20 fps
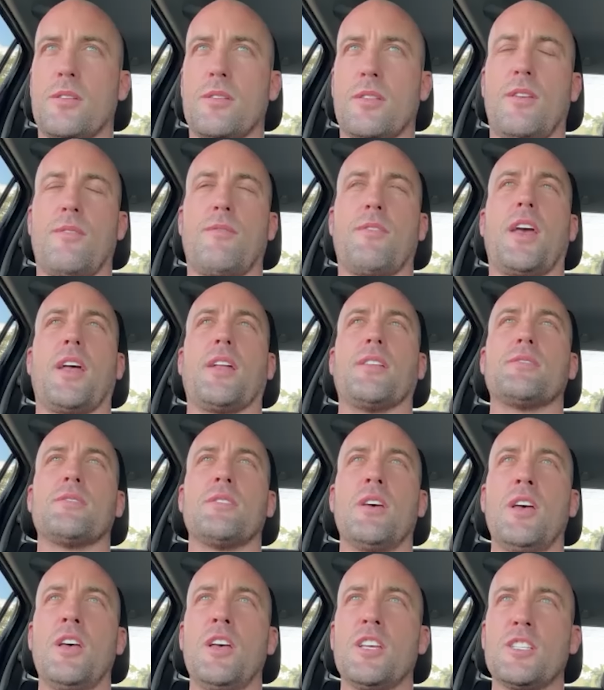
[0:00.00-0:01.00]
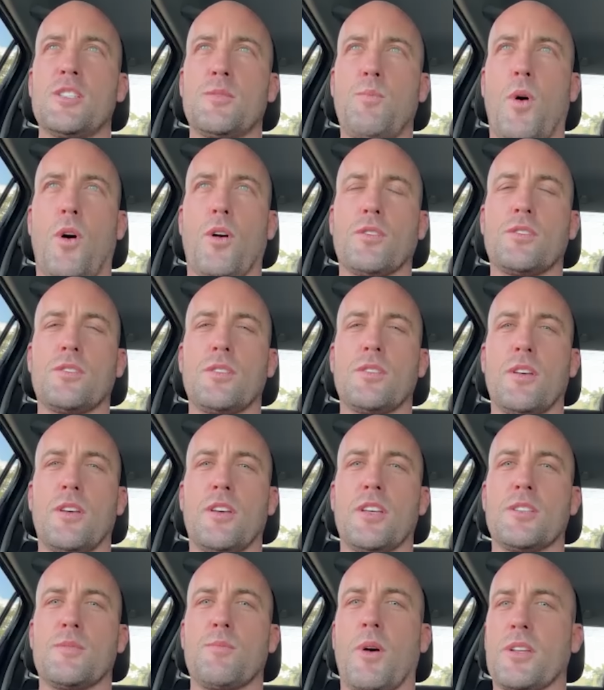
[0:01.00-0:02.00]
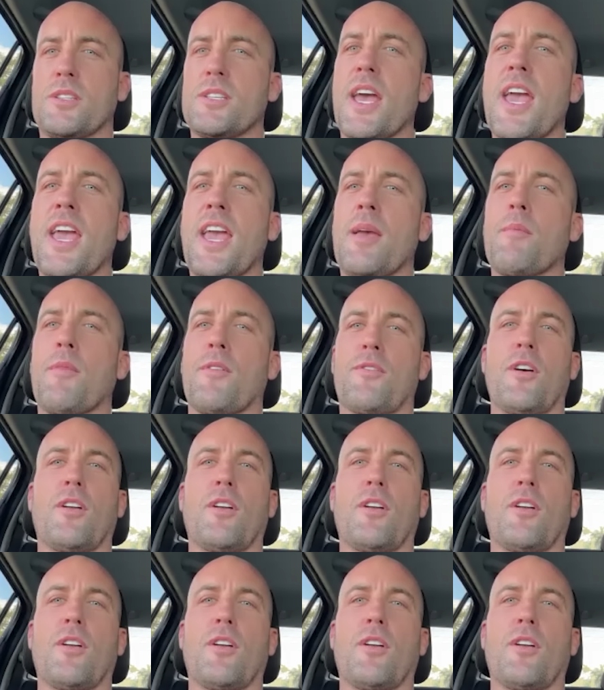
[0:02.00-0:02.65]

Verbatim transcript: to the events, sponsors, my team.